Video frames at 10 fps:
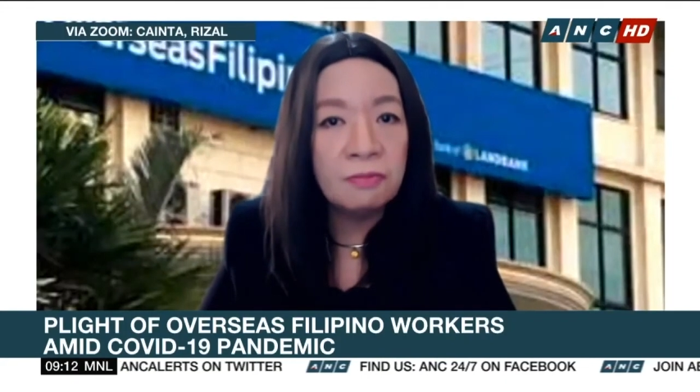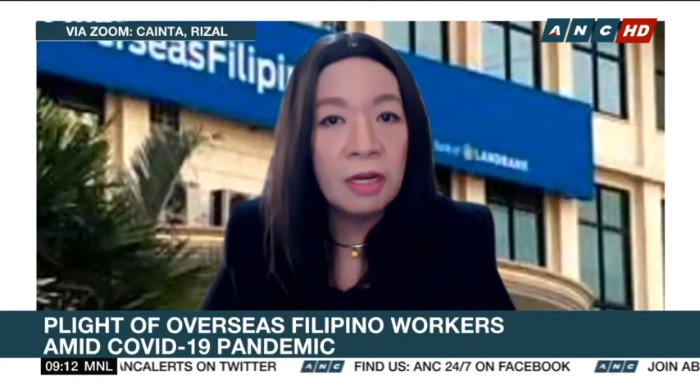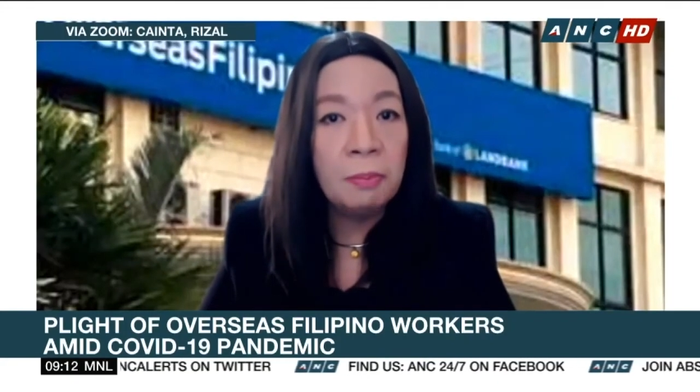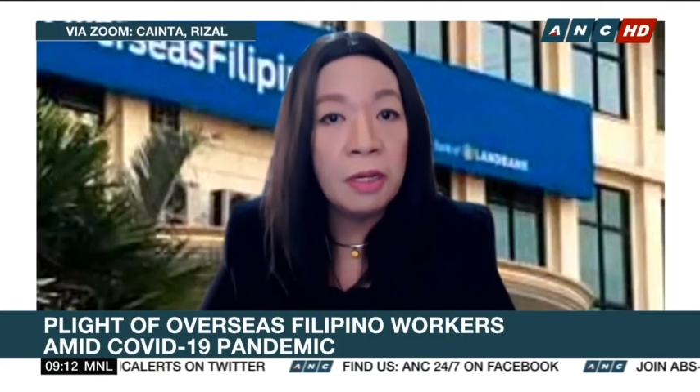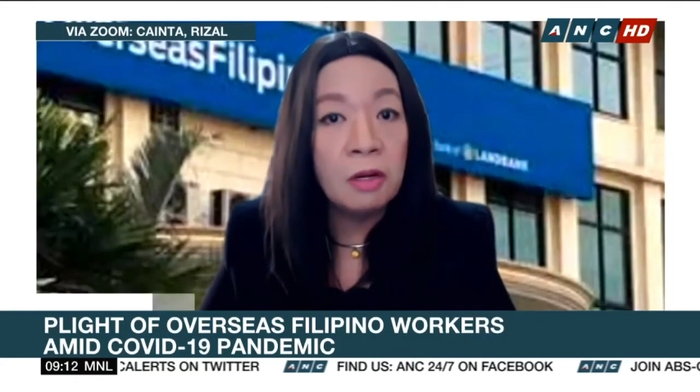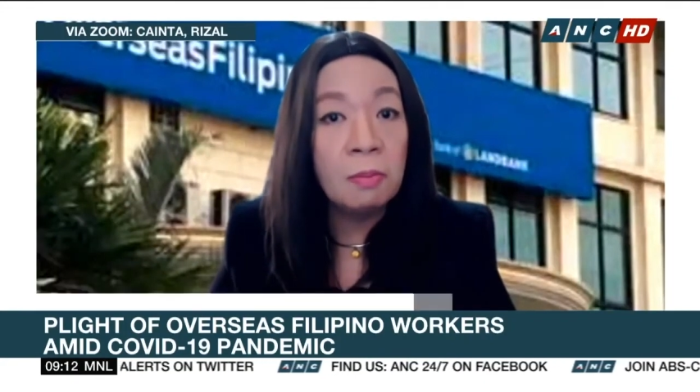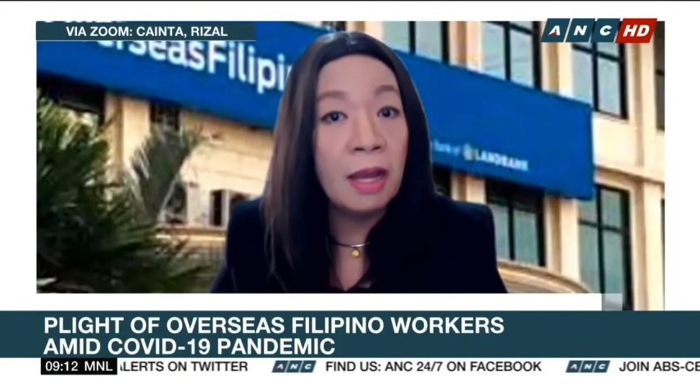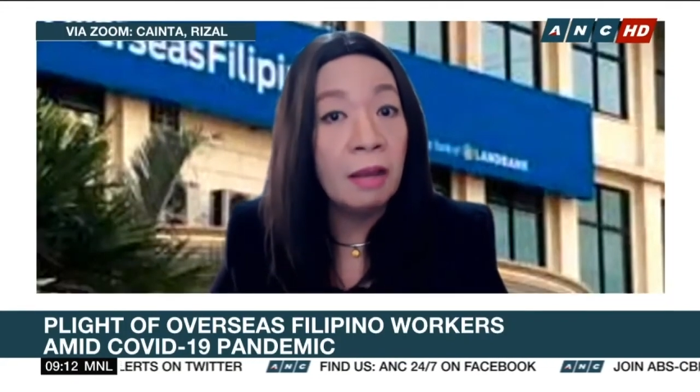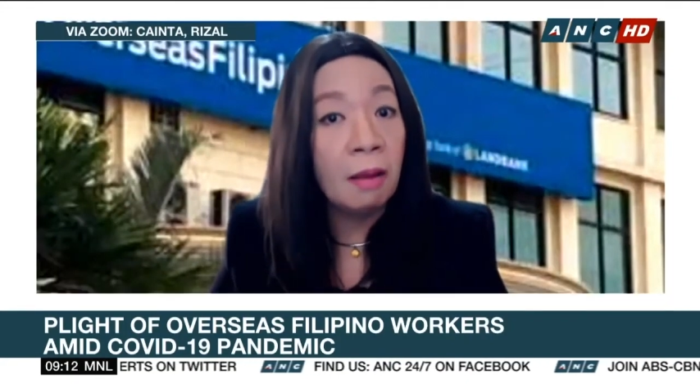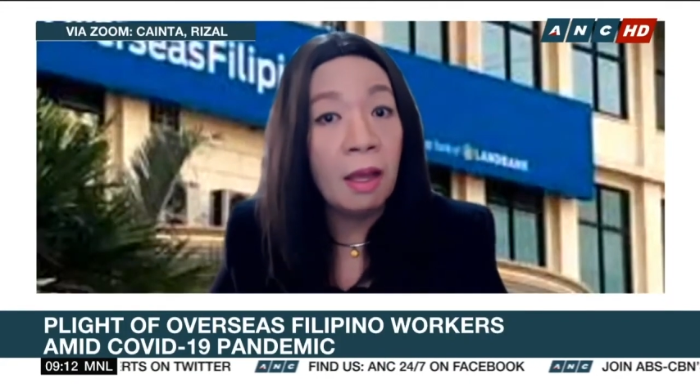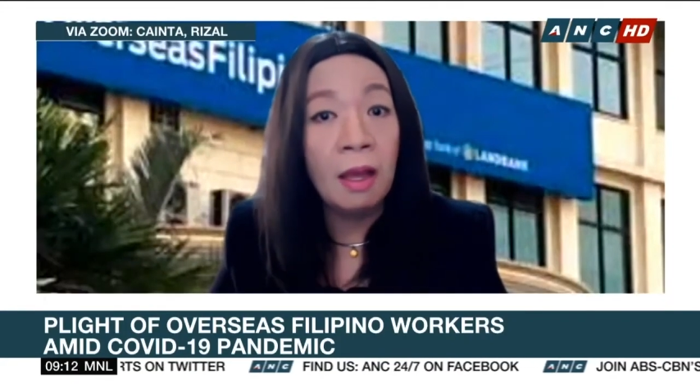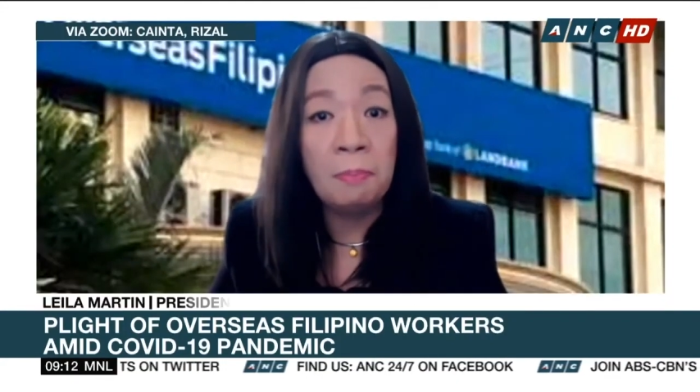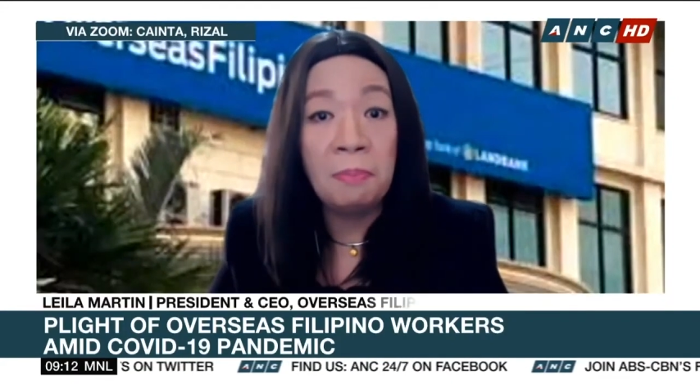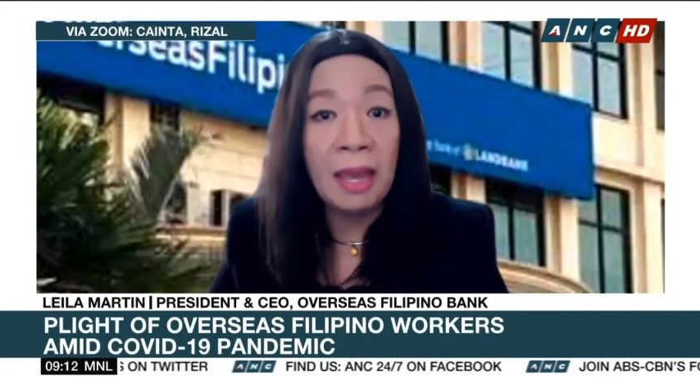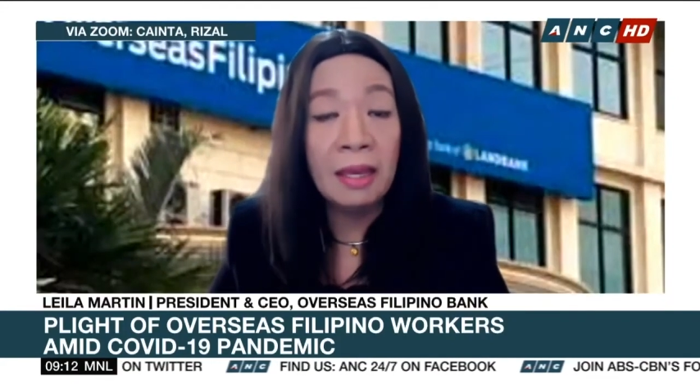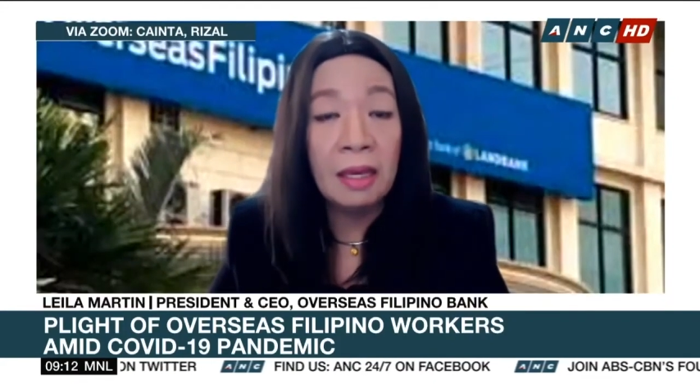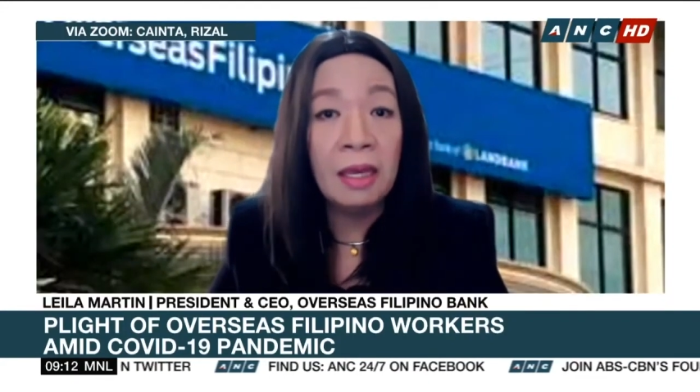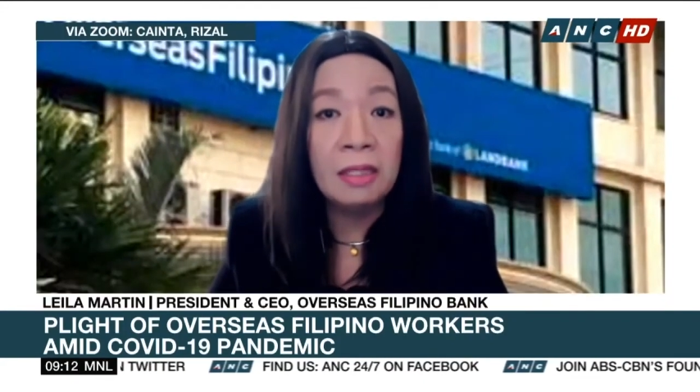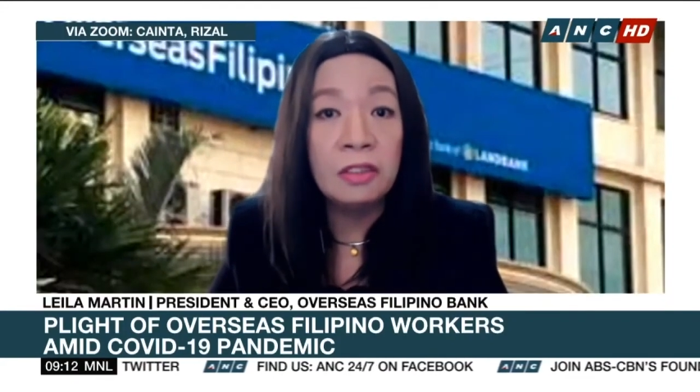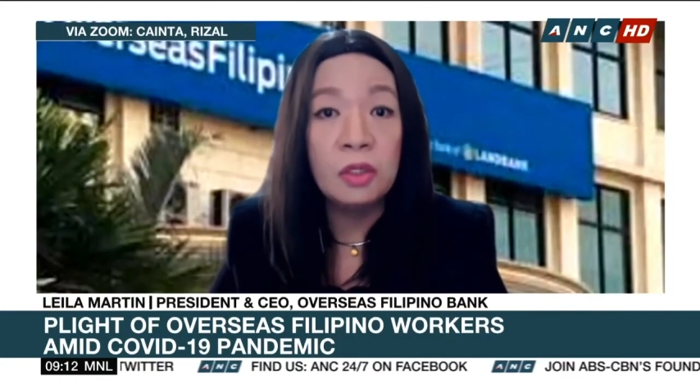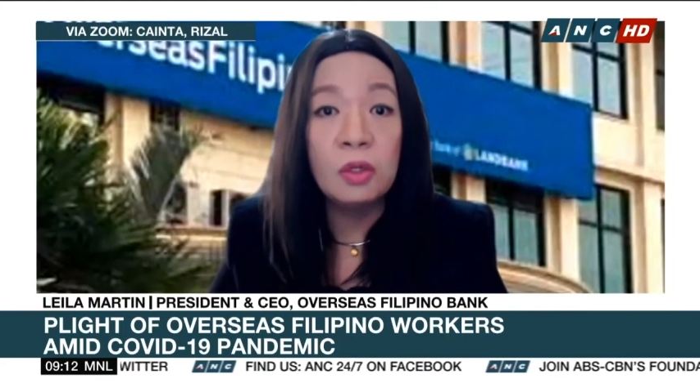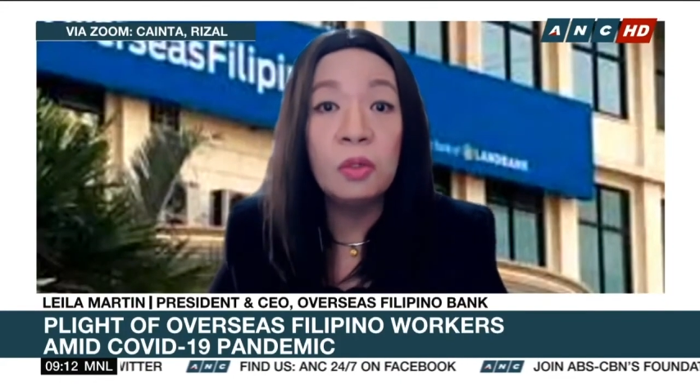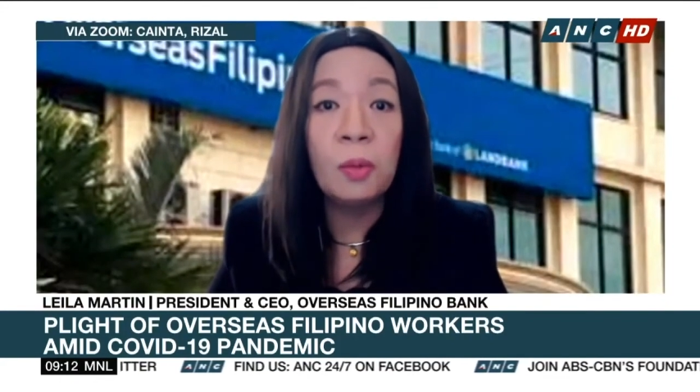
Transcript: Filipino Bank back in June